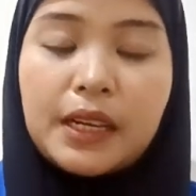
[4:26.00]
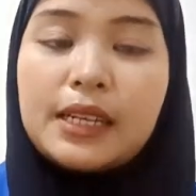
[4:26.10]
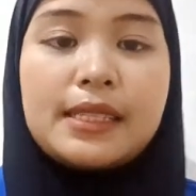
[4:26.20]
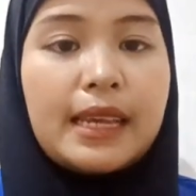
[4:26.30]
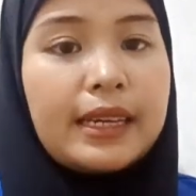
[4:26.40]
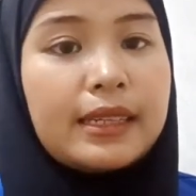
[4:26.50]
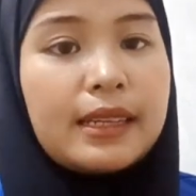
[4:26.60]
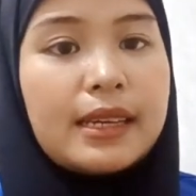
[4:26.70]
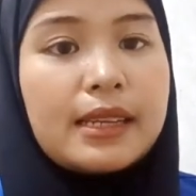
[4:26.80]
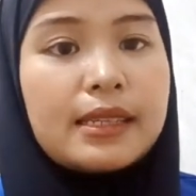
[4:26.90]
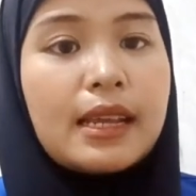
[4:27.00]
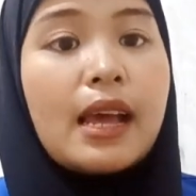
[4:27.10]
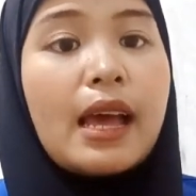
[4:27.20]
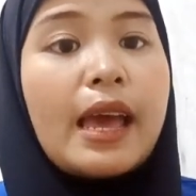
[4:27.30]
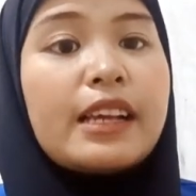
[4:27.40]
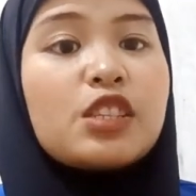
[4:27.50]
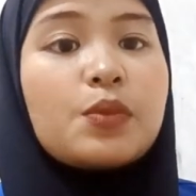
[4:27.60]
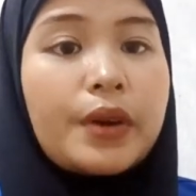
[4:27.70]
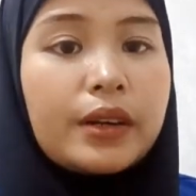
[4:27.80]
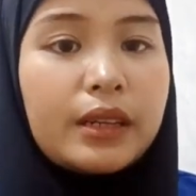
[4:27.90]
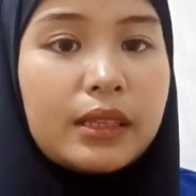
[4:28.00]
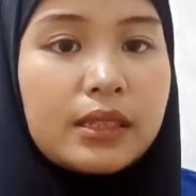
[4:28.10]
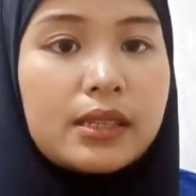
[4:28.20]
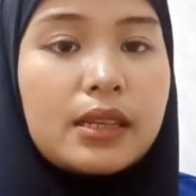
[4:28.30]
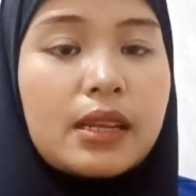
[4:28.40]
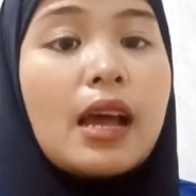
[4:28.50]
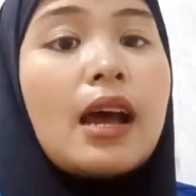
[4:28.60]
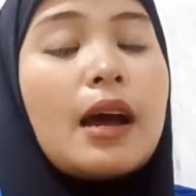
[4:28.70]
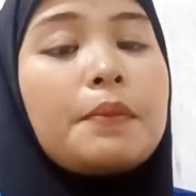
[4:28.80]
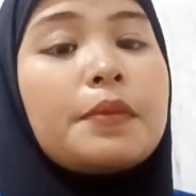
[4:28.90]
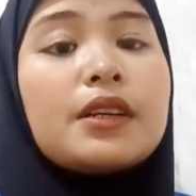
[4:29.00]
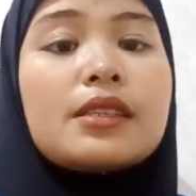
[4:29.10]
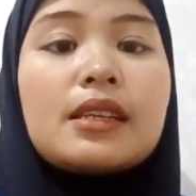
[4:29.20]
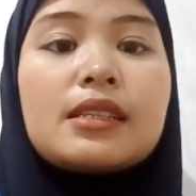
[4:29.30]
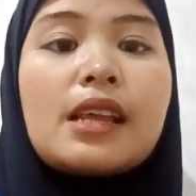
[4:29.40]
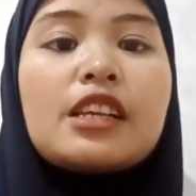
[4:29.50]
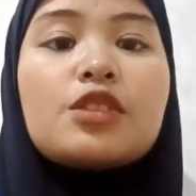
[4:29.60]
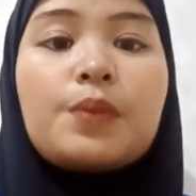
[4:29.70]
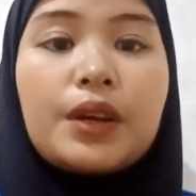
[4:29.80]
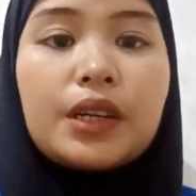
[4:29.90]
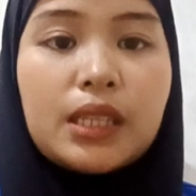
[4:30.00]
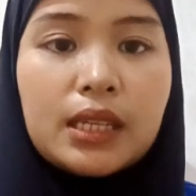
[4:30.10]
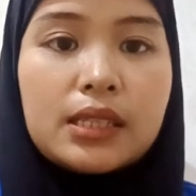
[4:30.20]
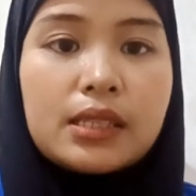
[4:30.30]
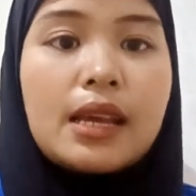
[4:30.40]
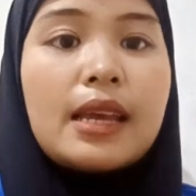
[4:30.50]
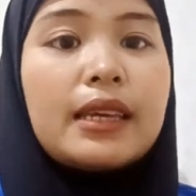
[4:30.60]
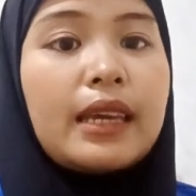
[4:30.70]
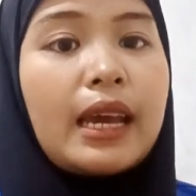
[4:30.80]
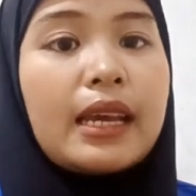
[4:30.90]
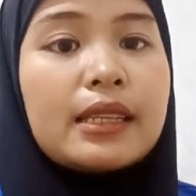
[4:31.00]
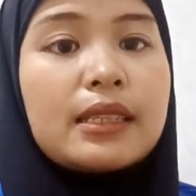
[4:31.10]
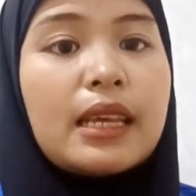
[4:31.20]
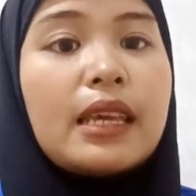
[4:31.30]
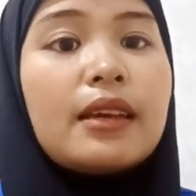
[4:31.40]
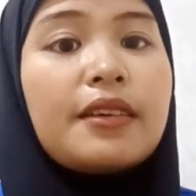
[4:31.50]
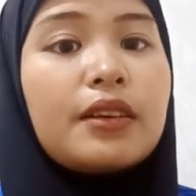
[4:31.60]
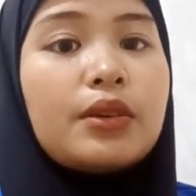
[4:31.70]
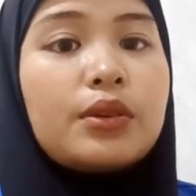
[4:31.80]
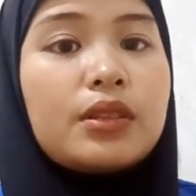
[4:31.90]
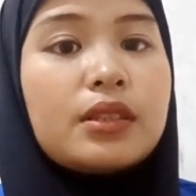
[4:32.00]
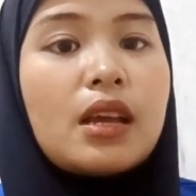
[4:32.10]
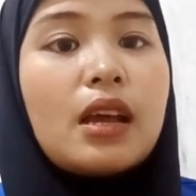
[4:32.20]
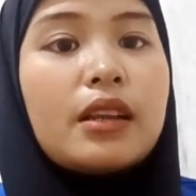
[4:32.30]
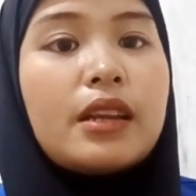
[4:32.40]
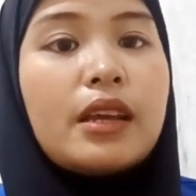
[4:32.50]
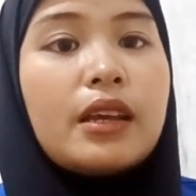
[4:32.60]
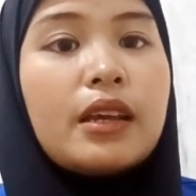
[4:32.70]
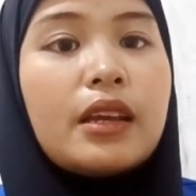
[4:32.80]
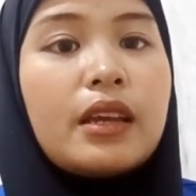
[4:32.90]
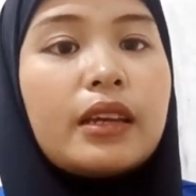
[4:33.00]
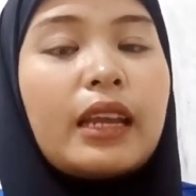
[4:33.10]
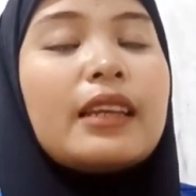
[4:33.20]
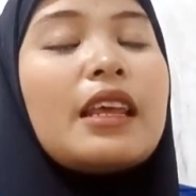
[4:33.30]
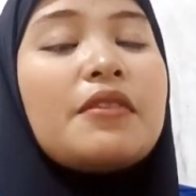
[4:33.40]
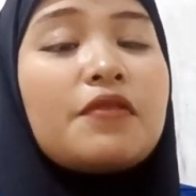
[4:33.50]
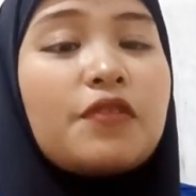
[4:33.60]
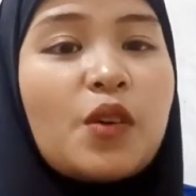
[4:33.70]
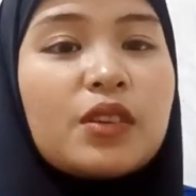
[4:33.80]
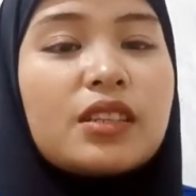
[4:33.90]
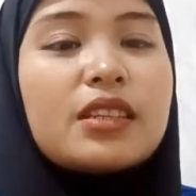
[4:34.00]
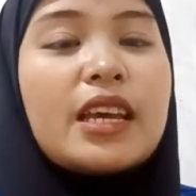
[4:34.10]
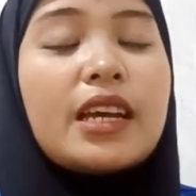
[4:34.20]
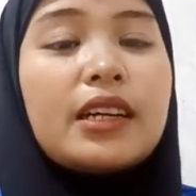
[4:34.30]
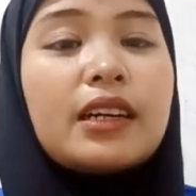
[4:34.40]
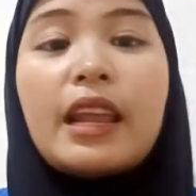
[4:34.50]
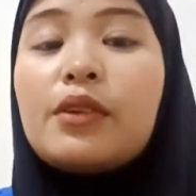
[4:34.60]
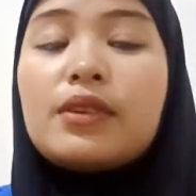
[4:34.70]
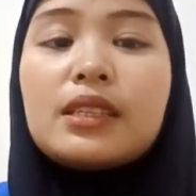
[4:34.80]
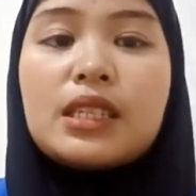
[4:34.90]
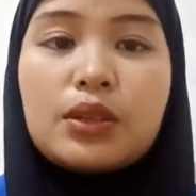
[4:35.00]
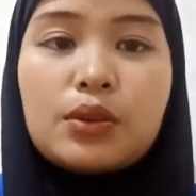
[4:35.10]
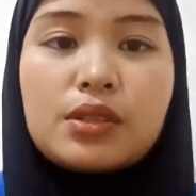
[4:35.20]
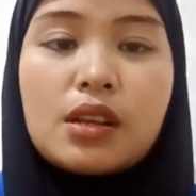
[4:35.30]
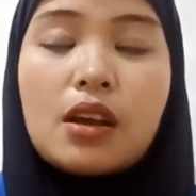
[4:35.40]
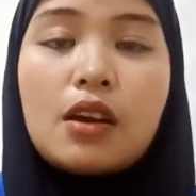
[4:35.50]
The second is experience. A person's experience can include can influence their language use.